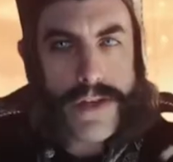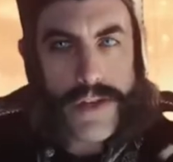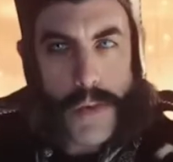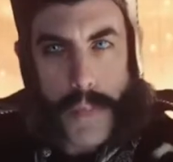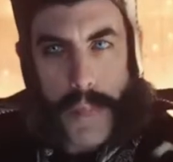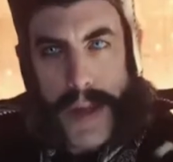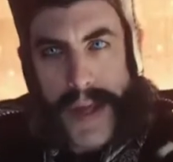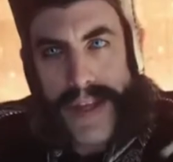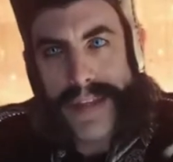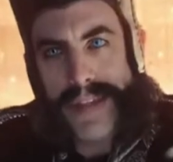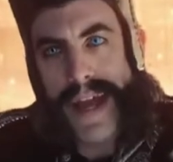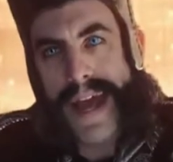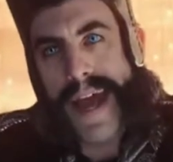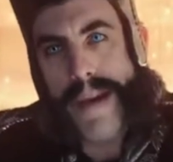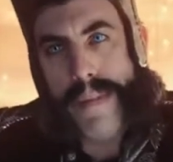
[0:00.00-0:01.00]
So being
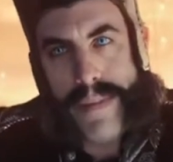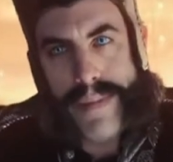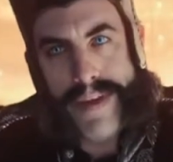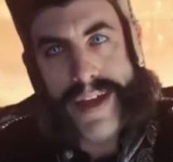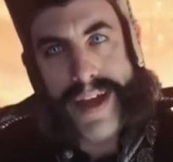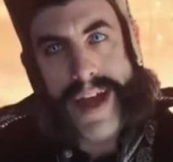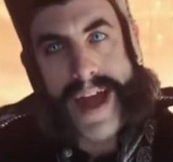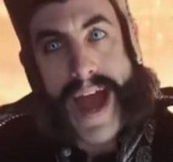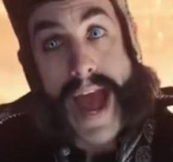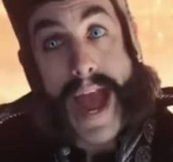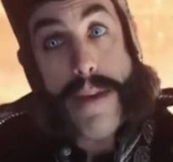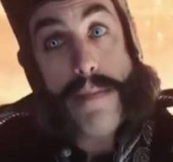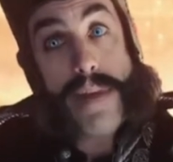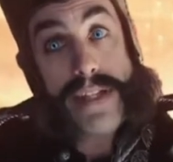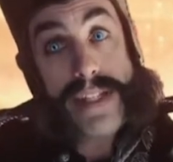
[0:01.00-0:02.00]
time
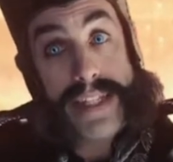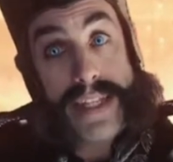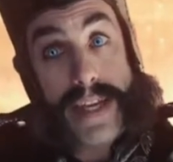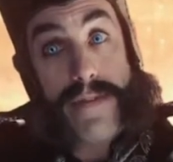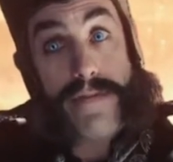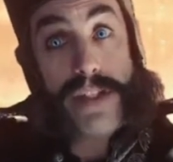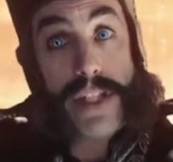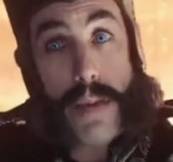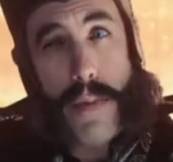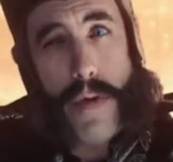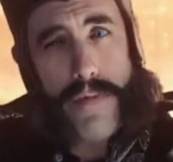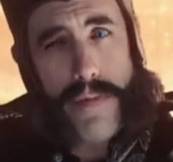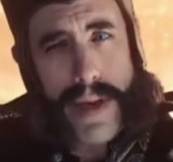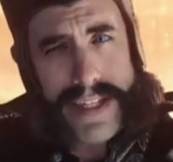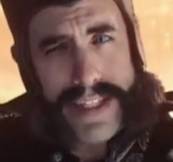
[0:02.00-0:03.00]
I must give some
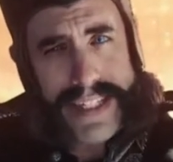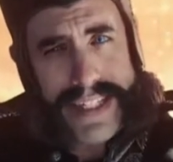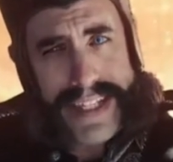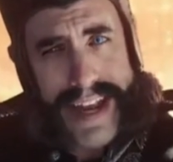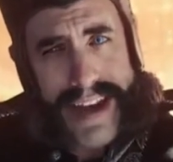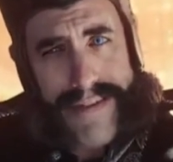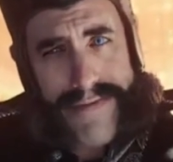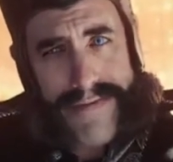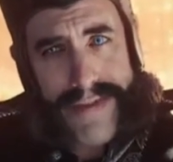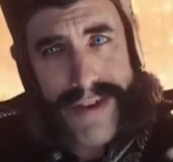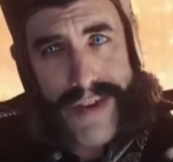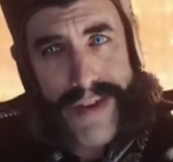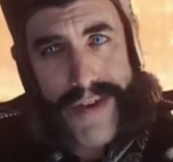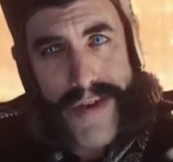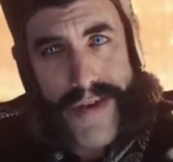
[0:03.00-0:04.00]
of myself
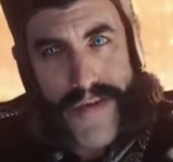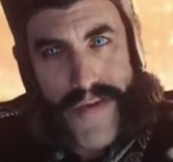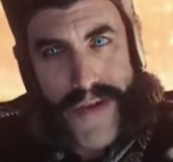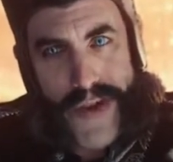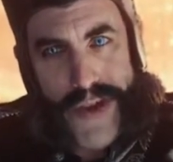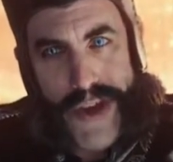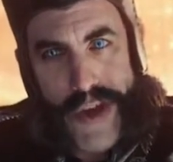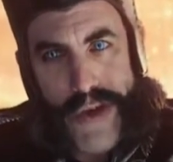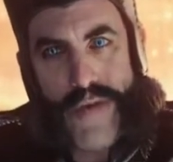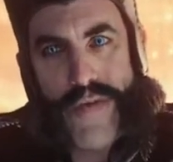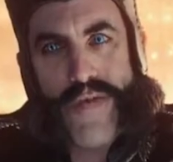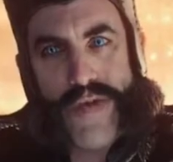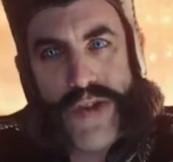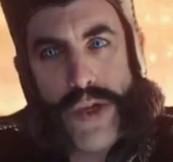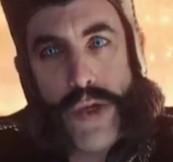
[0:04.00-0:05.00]
for
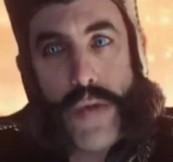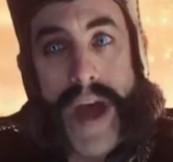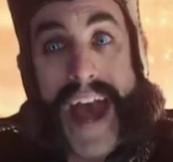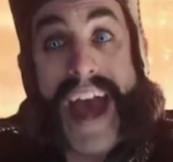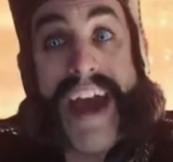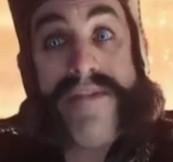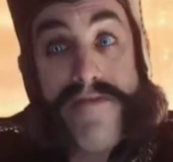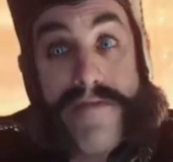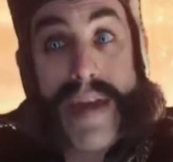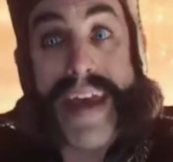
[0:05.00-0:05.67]
you to have